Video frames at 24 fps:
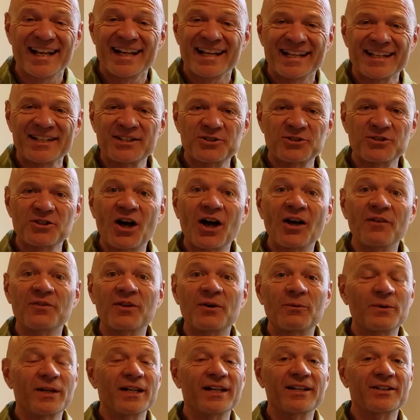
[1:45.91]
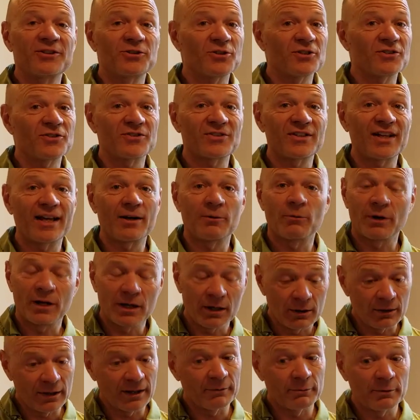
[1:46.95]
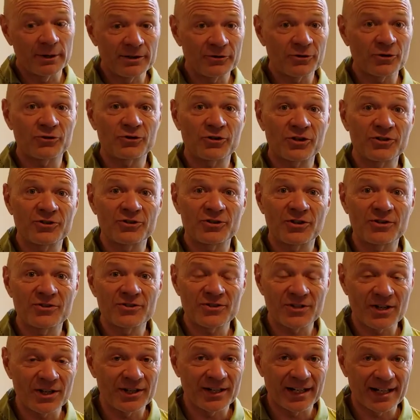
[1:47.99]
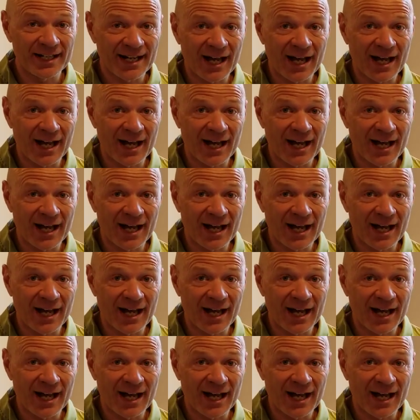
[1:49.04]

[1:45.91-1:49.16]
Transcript: It's not that we can just say, well, I went to church on Sunday,